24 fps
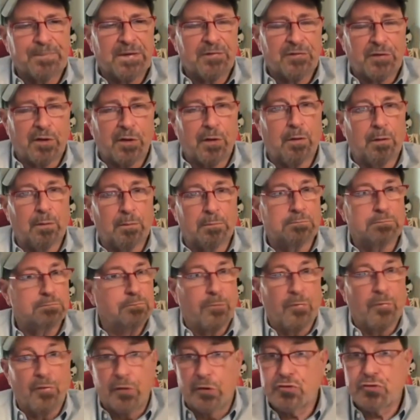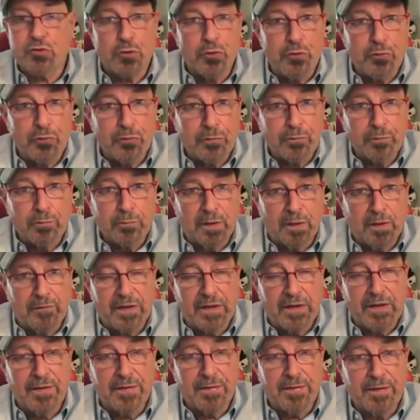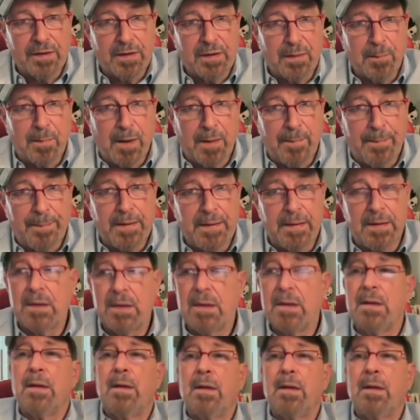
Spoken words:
tell the truth, whatever they think it might be,